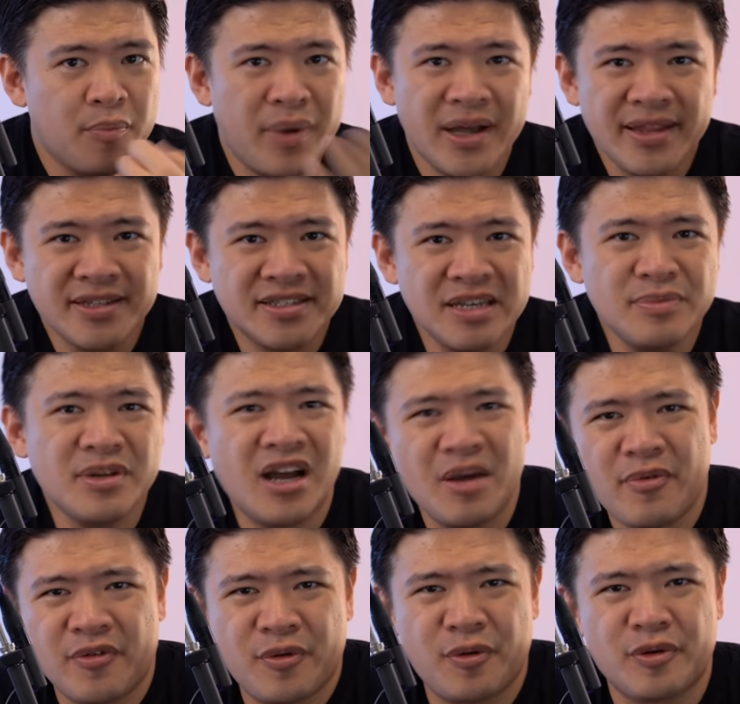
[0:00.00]
But at the same
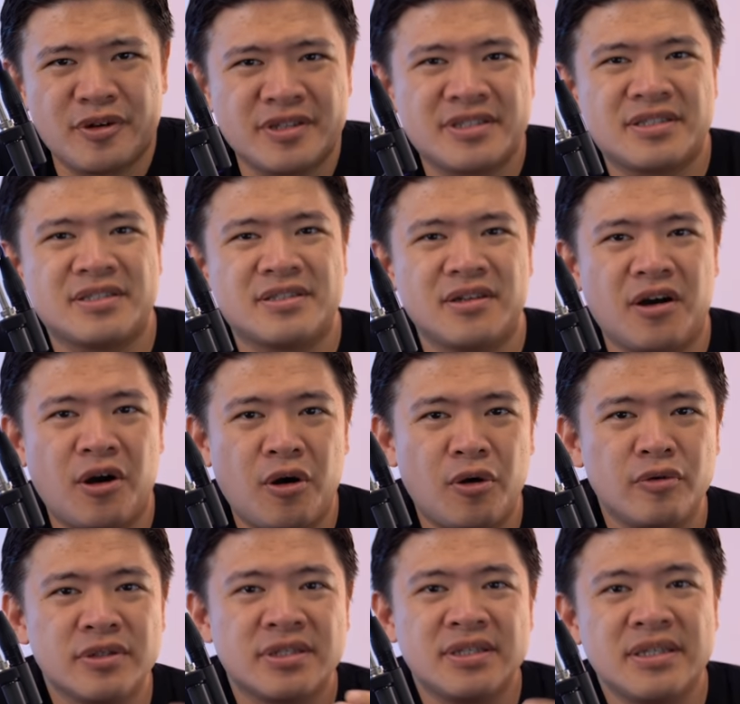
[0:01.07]
time, of course, the
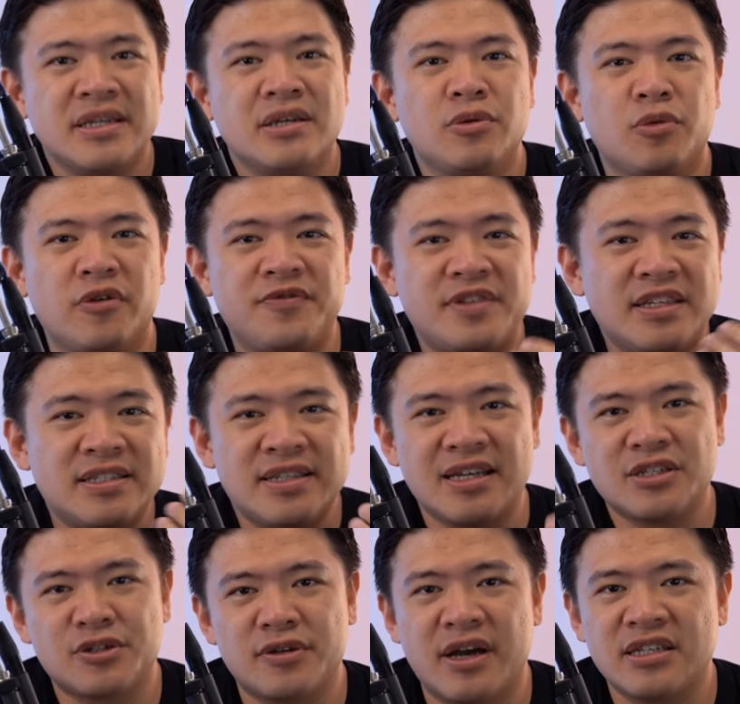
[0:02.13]
whole scene with
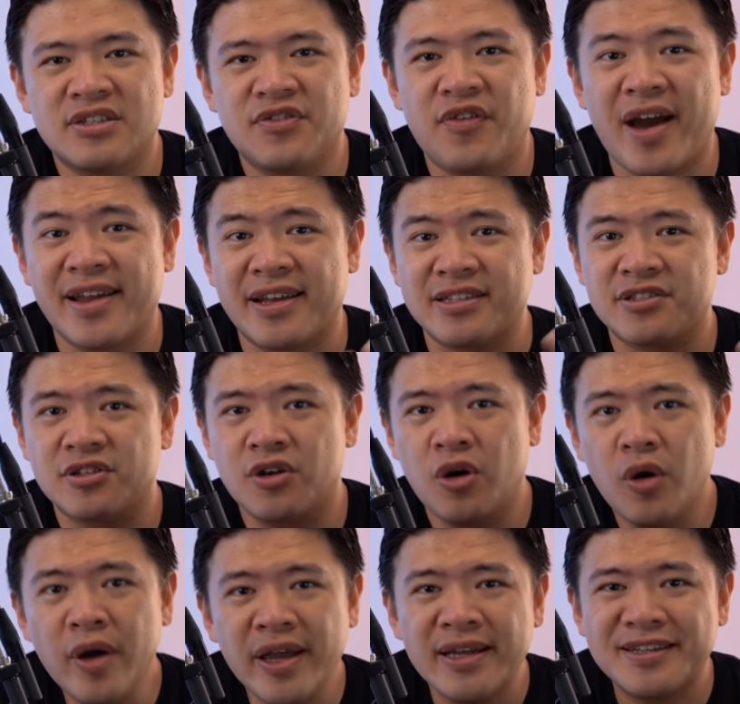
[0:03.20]
decentralized finance
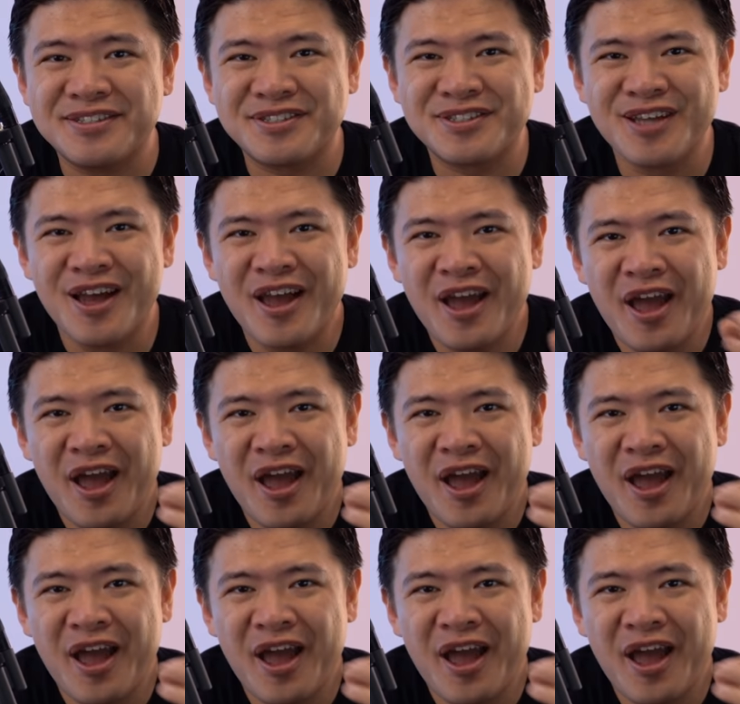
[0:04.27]
coins